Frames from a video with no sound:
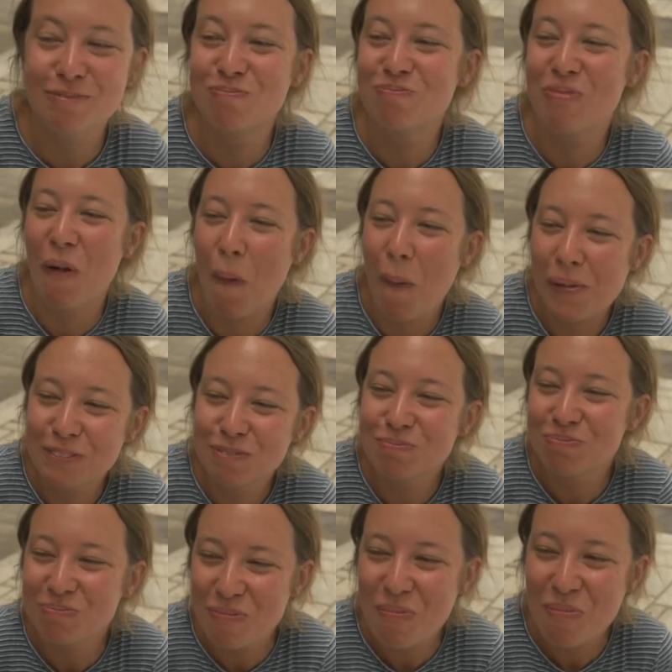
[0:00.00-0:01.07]
the first dish that
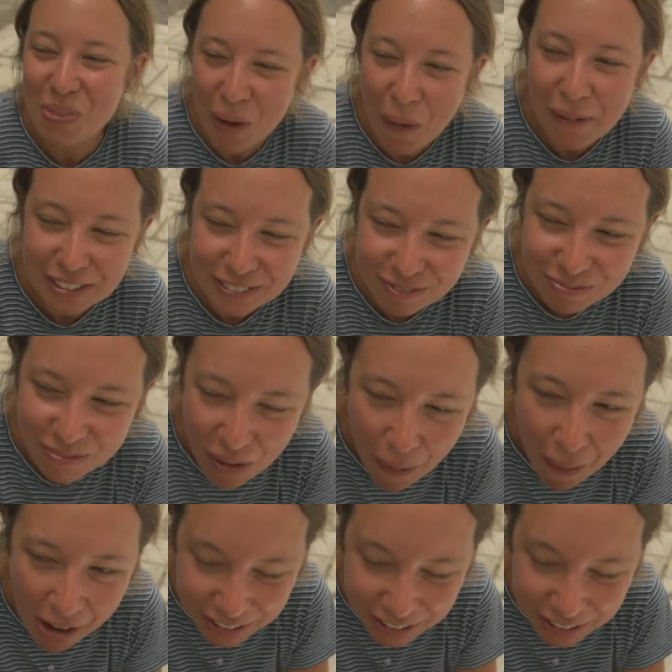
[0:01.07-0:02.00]
we had, which was fried